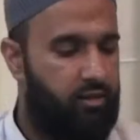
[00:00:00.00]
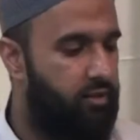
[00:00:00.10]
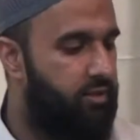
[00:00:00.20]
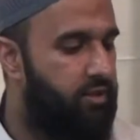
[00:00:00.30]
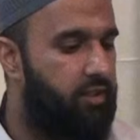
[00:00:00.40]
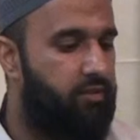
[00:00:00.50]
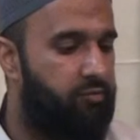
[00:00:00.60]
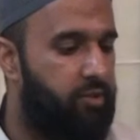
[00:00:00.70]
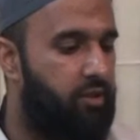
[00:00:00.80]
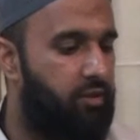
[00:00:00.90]
in the state
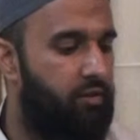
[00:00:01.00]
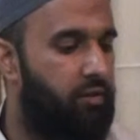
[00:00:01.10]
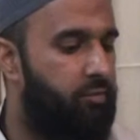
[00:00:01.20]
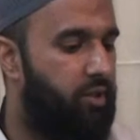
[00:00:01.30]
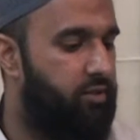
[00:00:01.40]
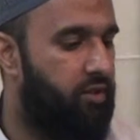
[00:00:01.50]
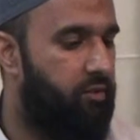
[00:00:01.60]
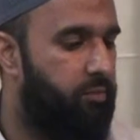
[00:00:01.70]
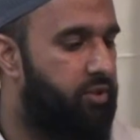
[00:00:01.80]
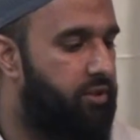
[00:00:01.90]
of being a rahmah, as a
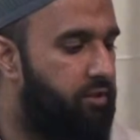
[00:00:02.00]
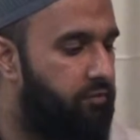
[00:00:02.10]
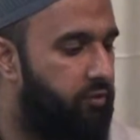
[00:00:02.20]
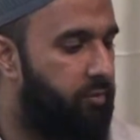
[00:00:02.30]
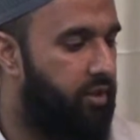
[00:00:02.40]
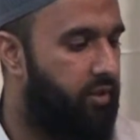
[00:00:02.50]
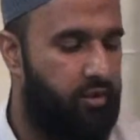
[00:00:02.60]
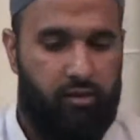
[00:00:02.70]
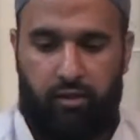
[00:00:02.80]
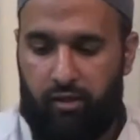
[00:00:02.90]
mercy for
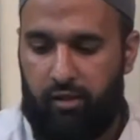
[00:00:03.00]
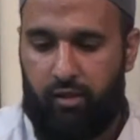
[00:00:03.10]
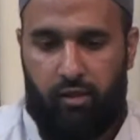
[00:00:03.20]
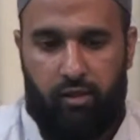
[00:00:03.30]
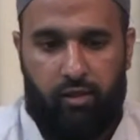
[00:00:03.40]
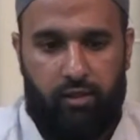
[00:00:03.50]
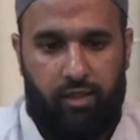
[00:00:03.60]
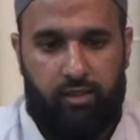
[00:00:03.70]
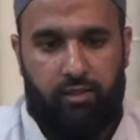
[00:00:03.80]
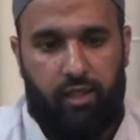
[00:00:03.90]
mankind. Okay,
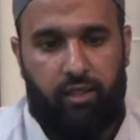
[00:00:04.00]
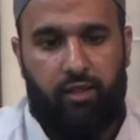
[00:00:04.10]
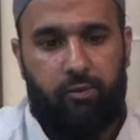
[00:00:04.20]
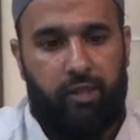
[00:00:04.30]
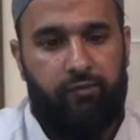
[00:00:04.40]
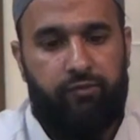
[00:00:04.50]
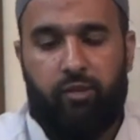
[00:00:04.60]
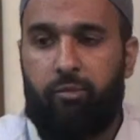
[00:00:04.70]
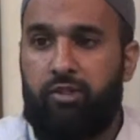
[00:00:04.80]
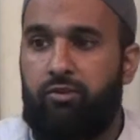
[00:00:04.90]
next slide. Here we have
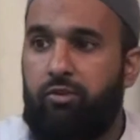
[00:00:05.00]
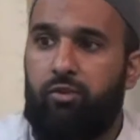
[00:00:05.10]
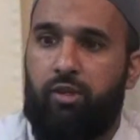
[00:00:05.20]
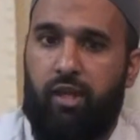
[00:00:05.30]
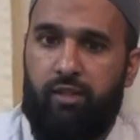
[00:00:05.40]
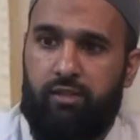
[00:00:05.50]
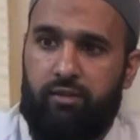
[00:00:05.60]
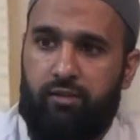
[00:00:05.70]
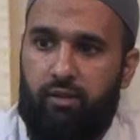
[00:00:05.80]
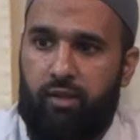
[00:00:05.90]
the majroor case.
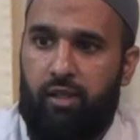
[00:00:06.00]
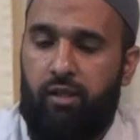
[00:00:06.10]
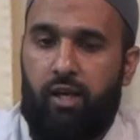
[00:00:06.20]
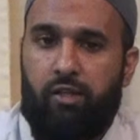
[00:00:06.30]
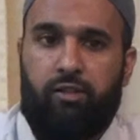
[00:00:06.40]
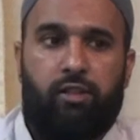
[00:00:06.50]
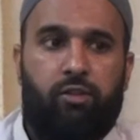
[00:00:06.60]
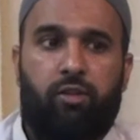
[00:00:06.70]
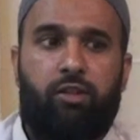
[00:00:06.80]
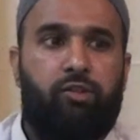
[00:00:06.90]
Okay, so there's
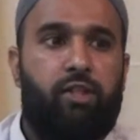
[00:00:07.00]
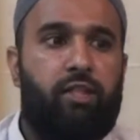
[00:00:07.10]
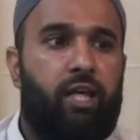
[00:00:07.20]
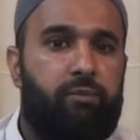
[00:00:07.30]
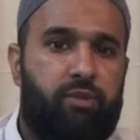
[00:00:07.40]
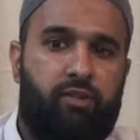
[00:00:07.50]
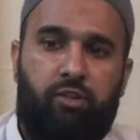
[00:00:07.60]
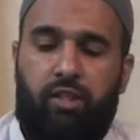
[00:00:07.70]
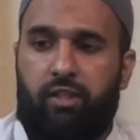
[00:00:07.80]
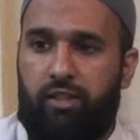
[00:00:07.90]
only three
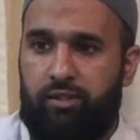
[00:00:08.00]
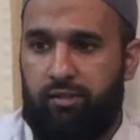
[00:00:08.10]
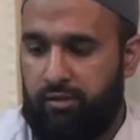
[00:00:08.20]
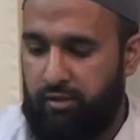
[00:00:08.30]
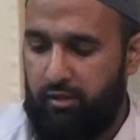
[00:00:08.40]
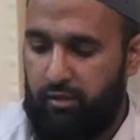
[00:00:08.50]
conditions.